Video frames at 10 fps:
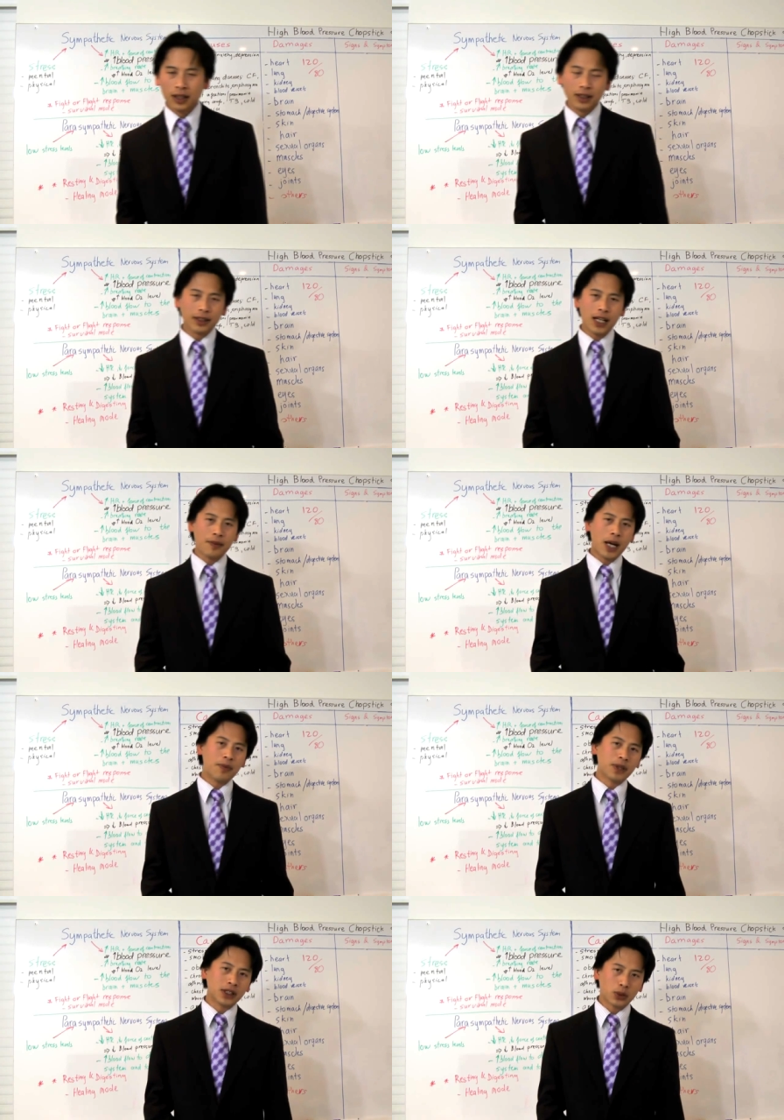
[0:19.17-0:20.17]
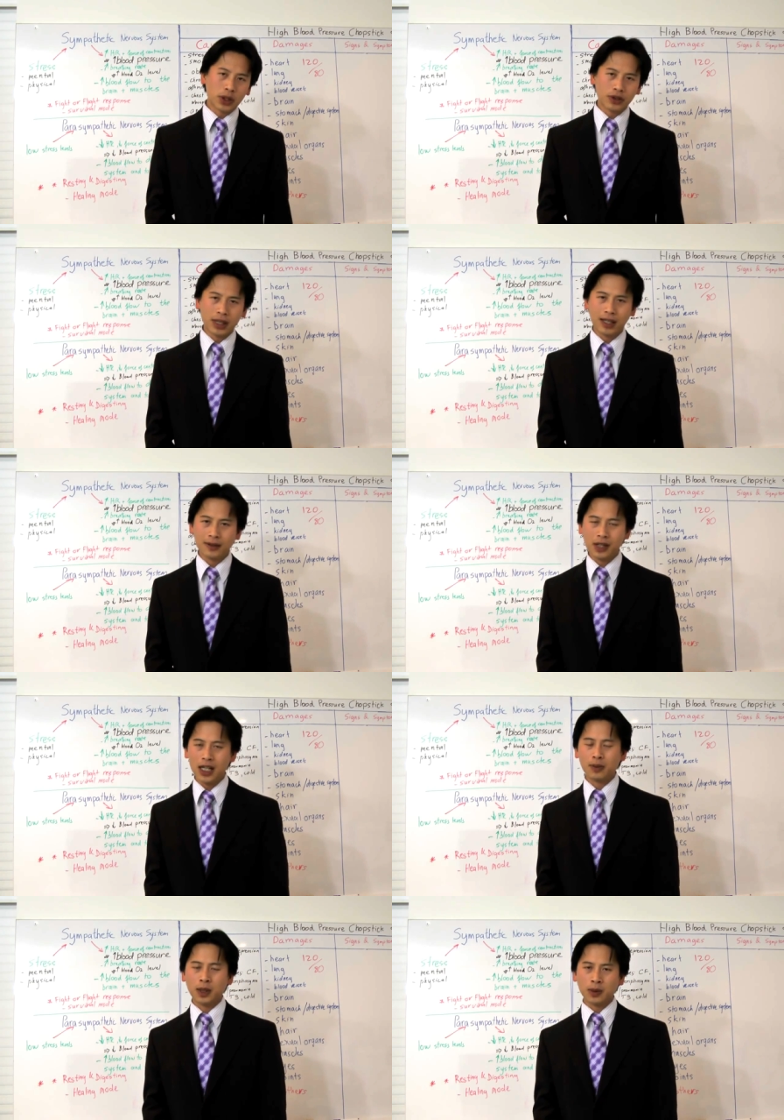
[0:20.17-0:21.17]
The same happens when you have
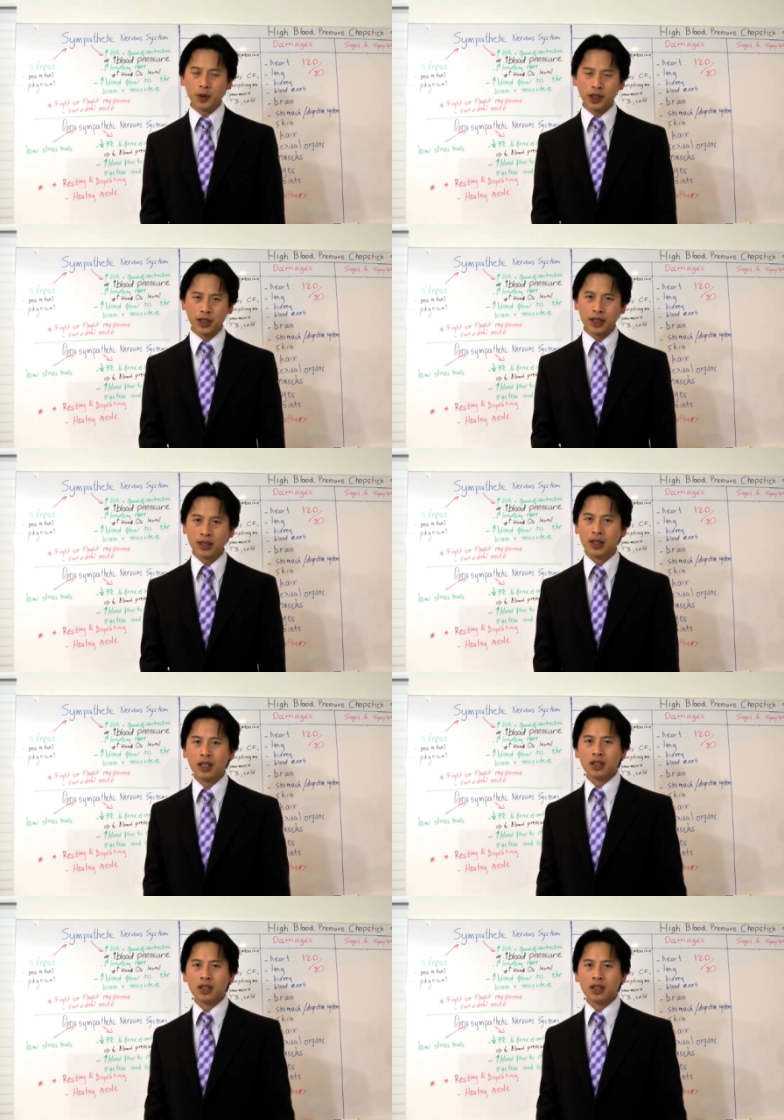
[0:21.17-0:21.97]
high blood pressure.